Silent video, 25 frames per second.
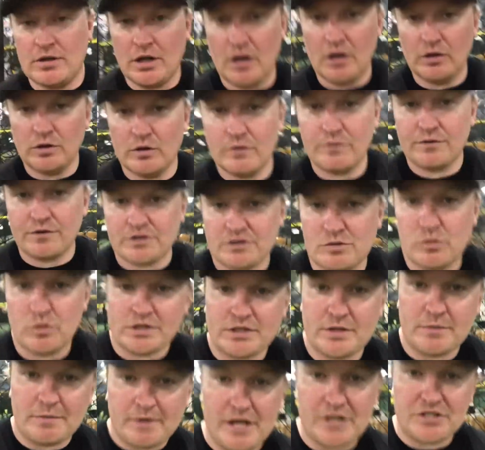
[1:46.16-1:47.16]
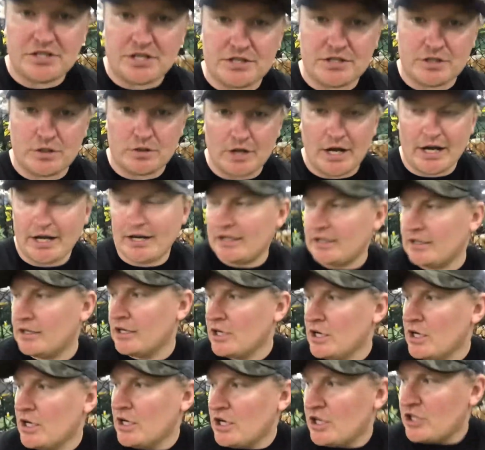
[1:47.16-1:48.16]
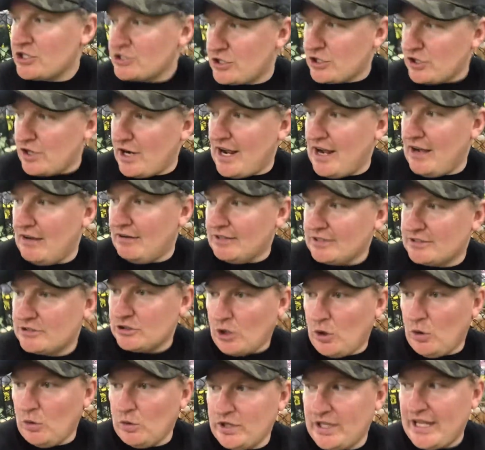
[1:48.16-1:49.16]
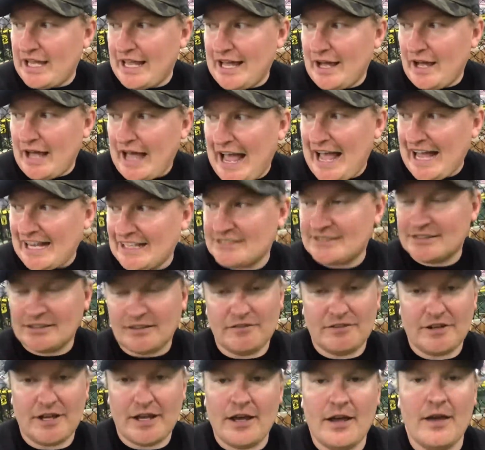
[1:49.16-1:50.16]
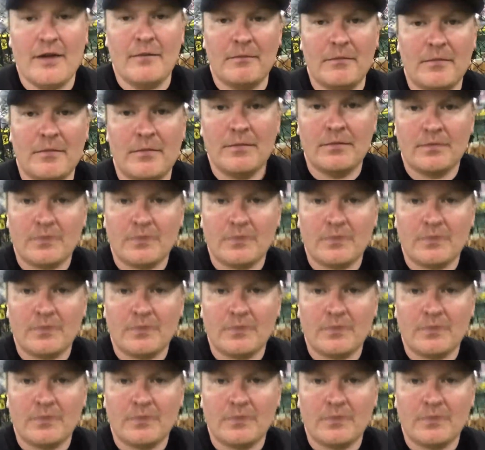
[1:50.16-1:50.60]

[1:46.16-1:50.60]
Ronaldo first went to Manchester United, Sir Alex only asked of him